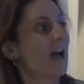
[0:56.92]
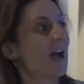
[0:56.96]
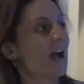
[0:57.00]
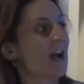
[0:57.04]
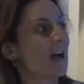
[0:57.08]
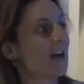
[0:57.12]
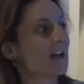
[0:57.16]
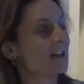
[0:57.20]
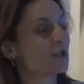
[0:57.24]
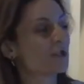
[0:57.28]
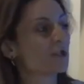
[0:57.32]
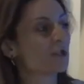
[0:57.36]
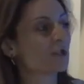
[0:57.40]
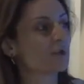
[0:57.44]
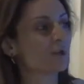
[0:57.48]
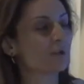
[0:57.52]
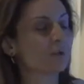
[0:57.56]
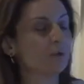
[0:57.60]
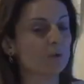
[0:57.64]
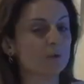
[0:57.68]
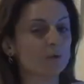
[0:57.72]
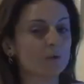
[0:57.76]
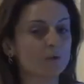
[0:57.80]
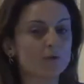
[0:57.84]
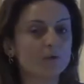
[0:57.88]
uh,
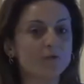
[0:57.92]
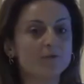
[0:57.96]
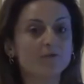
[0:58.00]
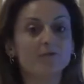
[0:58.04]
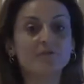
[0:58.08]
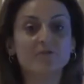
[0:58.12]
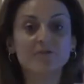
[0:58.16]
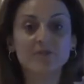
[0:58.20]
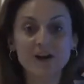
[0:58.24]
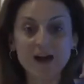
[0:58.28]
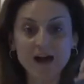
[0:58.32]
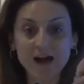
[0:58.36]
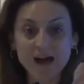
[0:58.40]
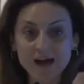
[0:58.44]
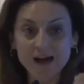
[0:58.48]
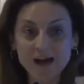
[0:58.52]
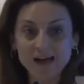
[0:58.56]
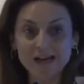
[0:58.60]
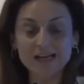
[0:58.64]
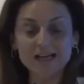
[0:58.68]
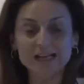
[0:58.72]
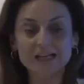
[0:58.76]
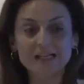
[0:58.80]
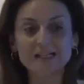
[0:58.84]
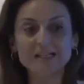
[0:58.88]
to
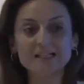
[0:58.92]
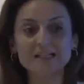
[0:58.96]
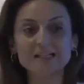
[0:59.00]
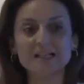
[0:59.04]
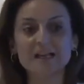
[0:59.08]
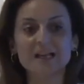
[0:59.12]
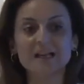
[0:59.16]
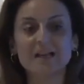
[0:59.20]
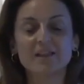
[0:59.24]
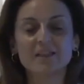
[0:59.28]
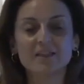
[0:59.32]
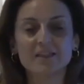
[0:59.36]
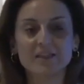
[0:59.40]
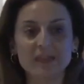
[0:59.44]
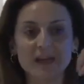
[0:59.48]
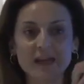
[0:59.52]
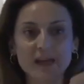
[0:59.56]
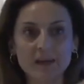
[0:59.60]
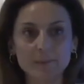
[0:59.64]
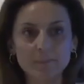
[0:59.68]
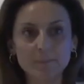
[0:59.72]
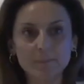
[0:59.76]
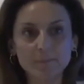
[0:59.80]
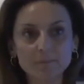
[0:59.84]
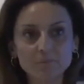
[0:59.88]
find
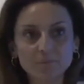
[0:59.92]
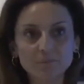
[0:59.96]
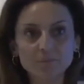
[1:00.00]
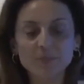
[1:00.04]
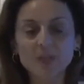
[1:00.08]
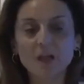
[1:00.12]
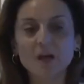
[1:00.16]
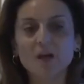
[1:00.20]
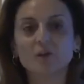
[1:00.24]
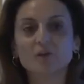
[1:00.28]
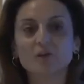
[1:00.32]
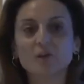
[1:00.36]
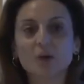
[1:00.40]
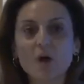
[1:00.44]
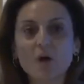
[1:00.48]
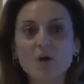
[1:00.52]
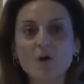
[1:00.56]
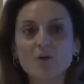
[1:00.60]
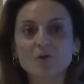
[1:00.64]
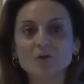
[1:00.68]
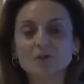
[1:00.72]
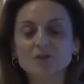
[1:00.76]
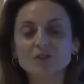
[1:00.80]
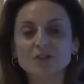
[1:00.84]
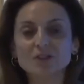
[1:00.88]
the
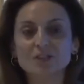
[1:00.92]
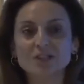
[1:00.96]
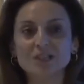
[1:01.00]
road